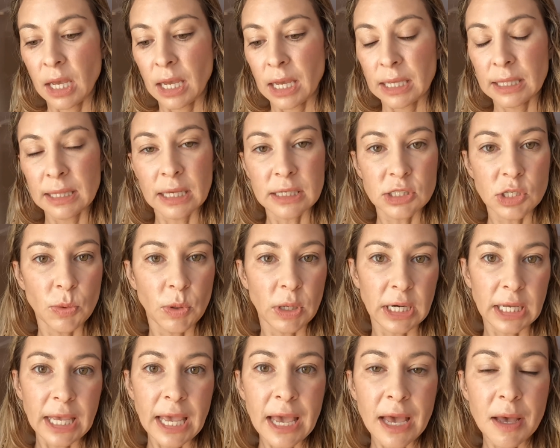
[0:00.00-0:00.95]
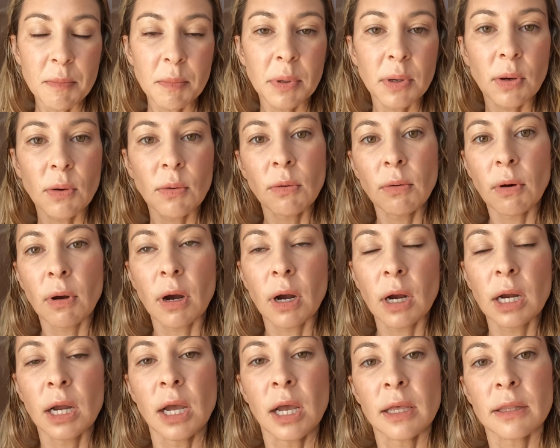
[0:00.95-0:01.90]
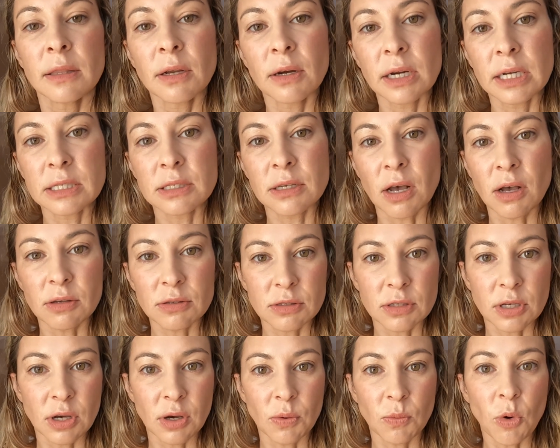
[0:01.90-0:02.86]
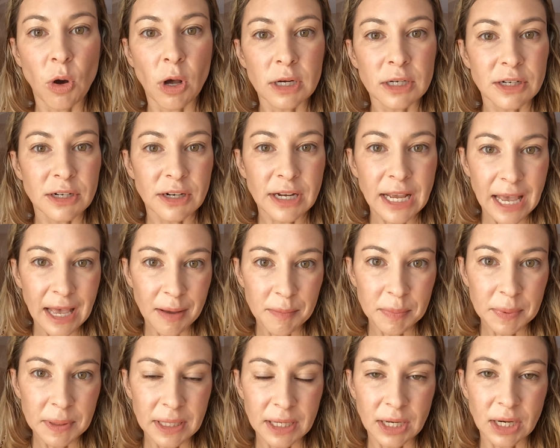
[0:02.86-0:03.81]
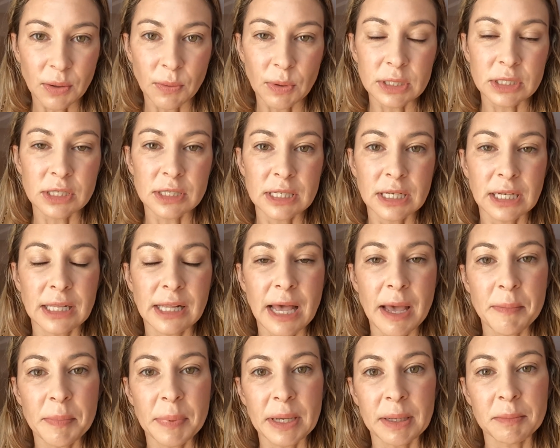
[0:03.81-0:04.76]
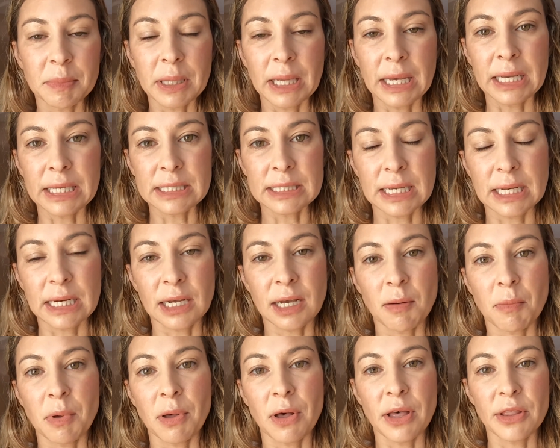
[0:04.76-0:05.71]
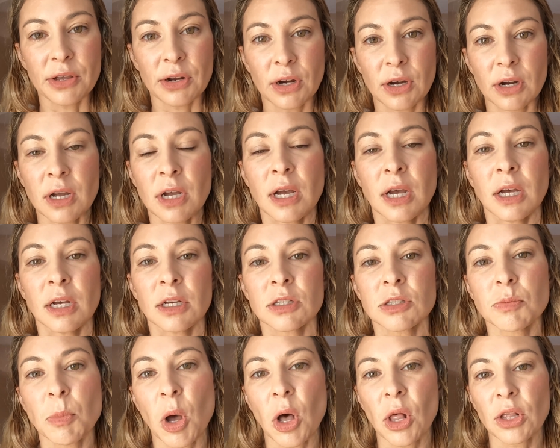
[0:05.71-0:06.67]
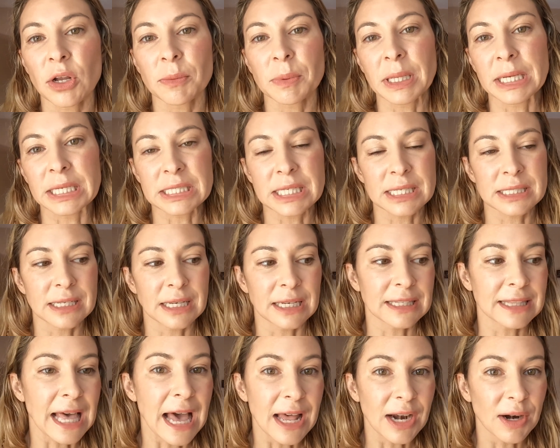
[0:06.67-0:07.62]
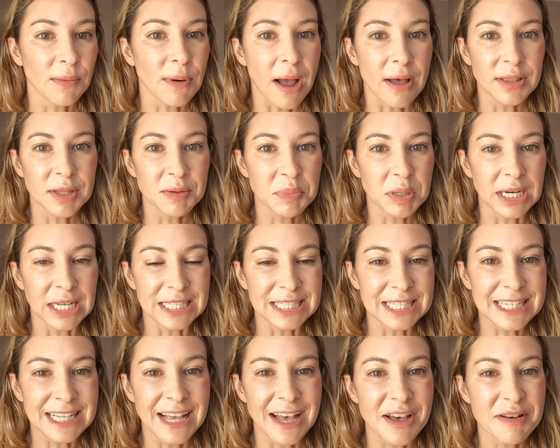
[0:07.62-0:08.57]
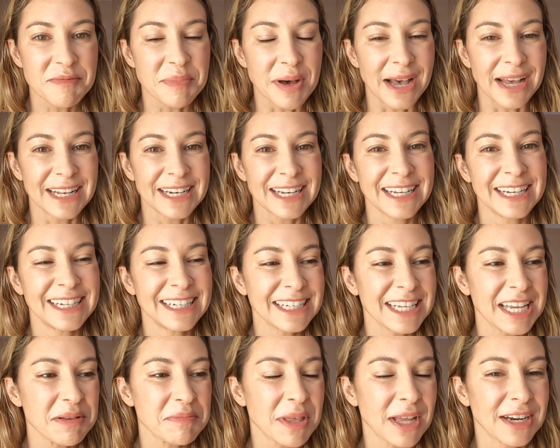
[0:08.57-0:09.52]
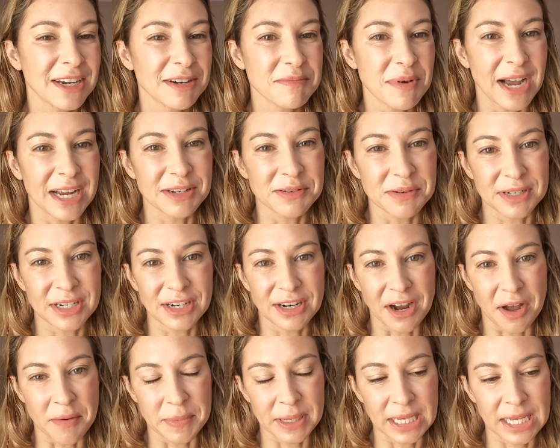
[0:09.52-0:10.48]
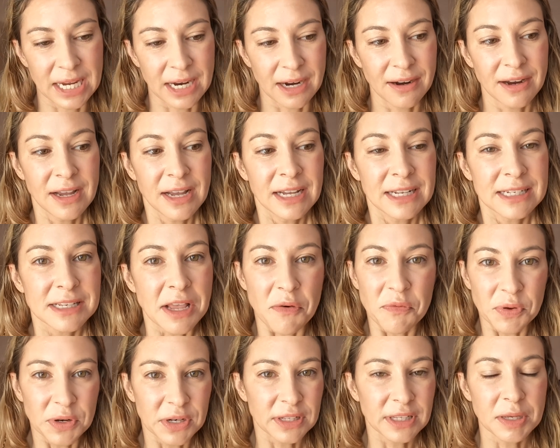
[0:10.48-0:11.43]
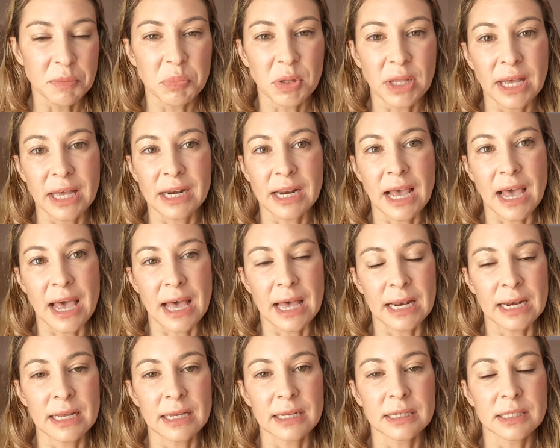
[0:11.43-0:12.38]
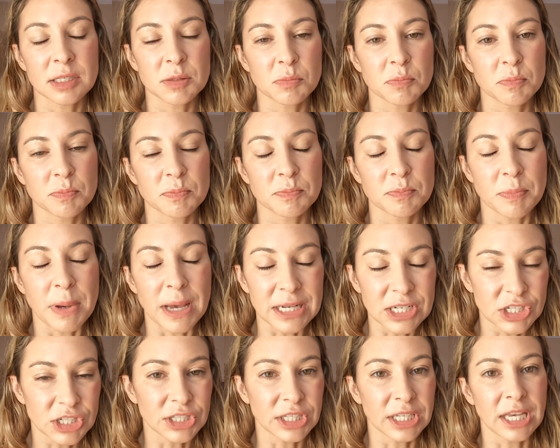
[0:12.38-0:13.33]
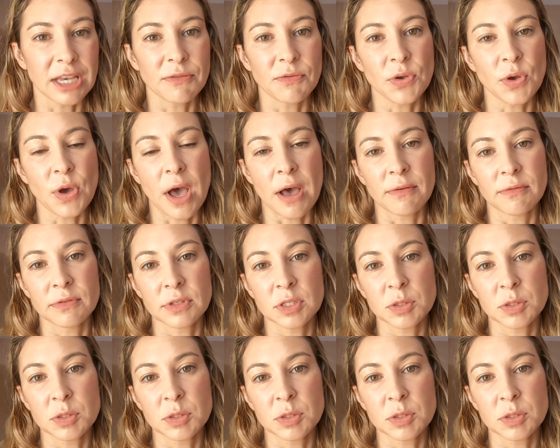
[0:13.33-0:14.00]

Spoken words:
unless you want to camp, or there is also Wander Camp here, which is a glamping place, and a couple other smaller places like that around the peninsula. But keep that in mind when you're coming here. Definitely plan ahead, especially if you have